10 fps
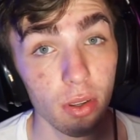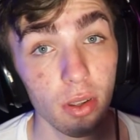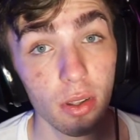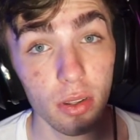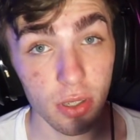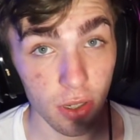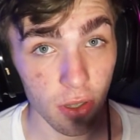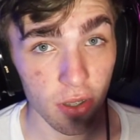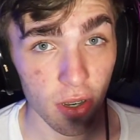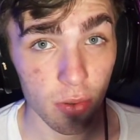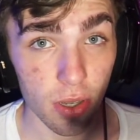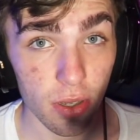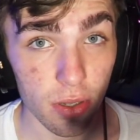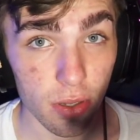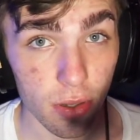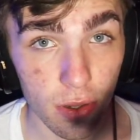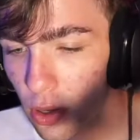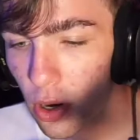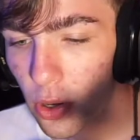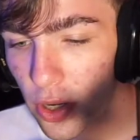let's get into the sound tests.
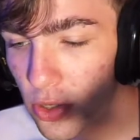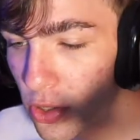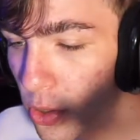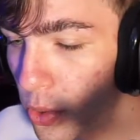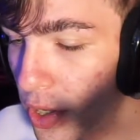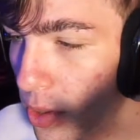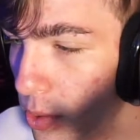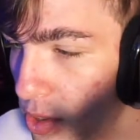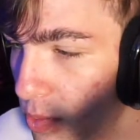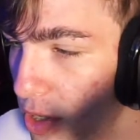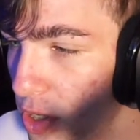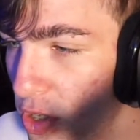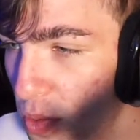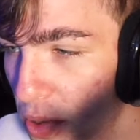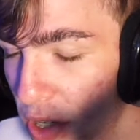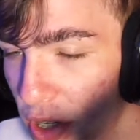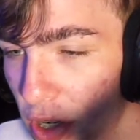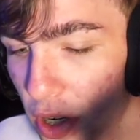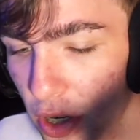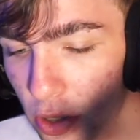All right, so here is me speaking
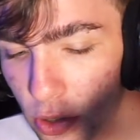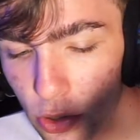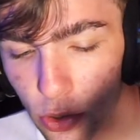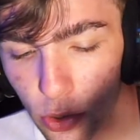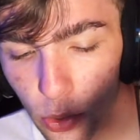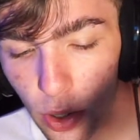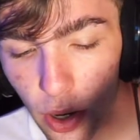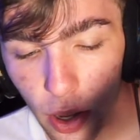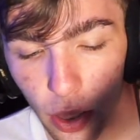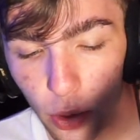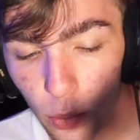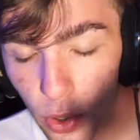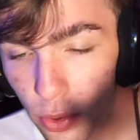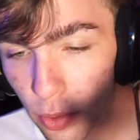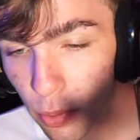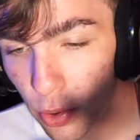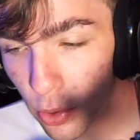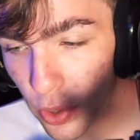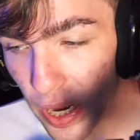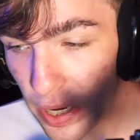into the Rode
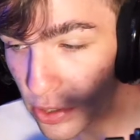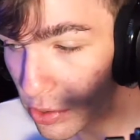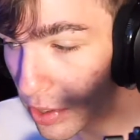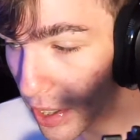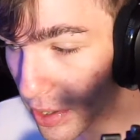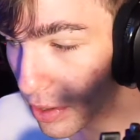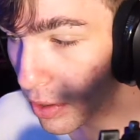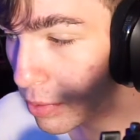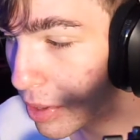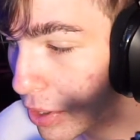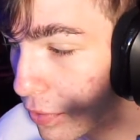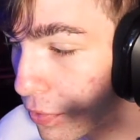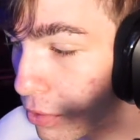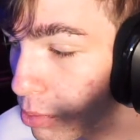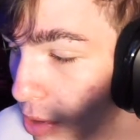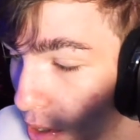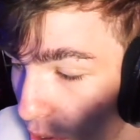Procaster XLR microphone plugged